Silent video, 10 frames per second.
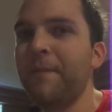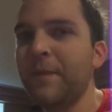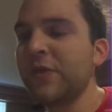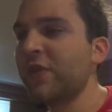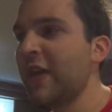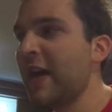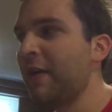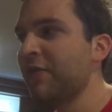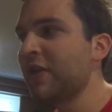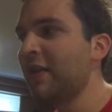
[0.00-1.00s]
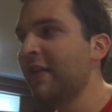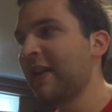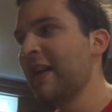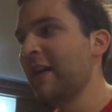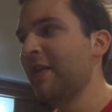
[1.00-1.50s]
So yeah, I was kind of
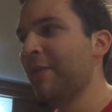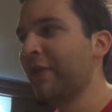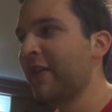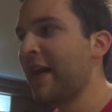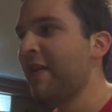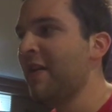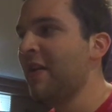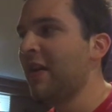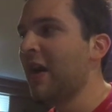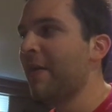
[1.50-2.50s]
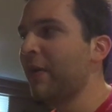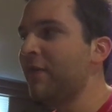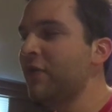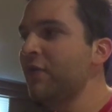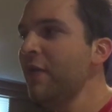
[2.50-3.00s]
like about that. But
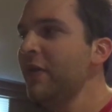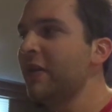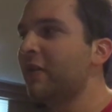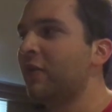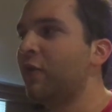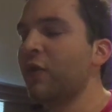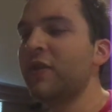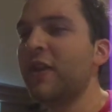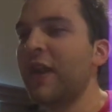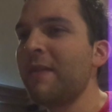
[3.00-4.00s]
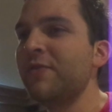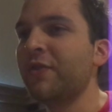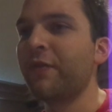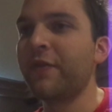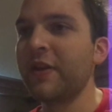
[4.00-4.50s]
if you do have any good games
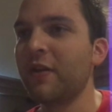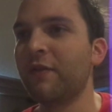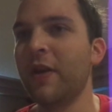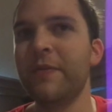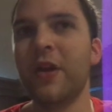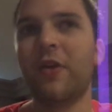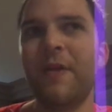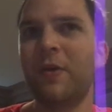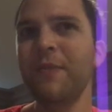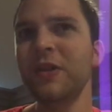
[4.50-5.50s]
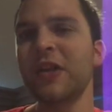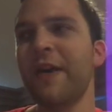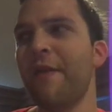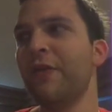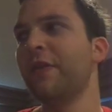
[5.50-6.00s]
you can think of, let me know. I pretty much
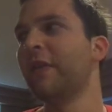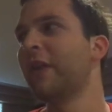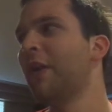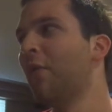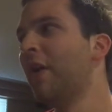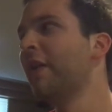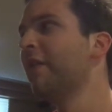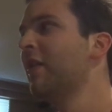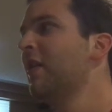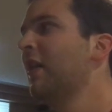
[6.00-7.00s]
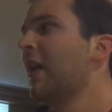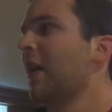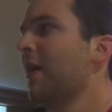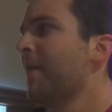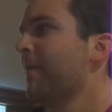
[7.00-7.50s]
have everything that I wanted.
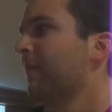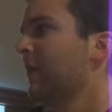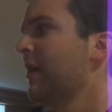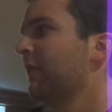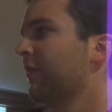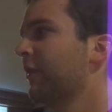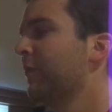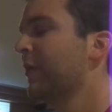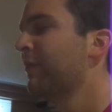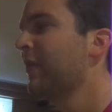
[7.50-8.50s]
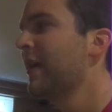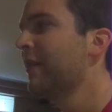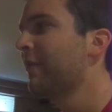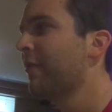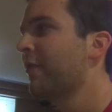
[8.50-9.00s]
I have Little Big
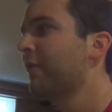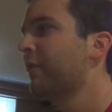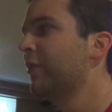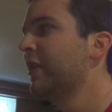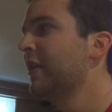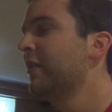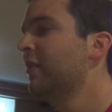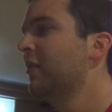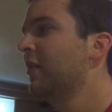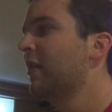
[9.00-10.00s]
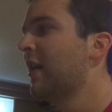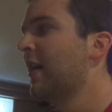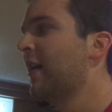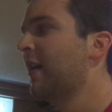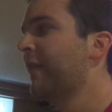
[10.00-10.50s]
Planet 3,
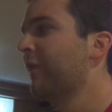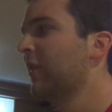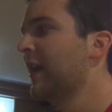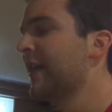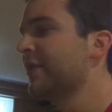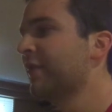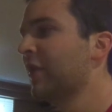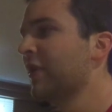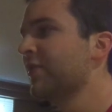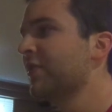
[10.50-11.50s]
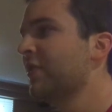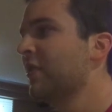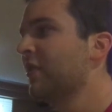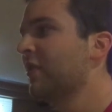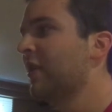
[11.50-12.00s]
I have The Last of Us,
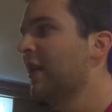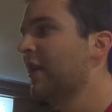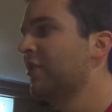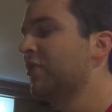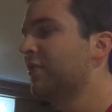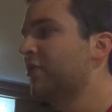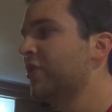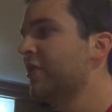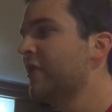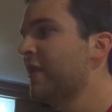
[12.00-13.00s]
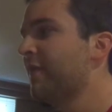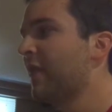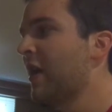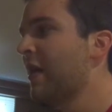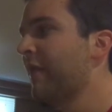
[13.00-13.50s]
GTA
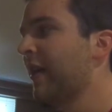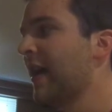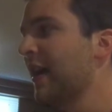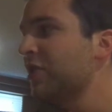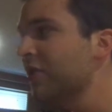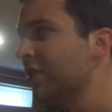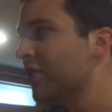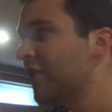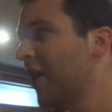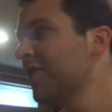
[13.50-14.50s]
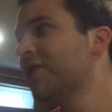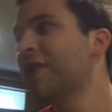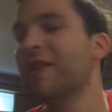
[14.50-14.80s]
5, and I actually just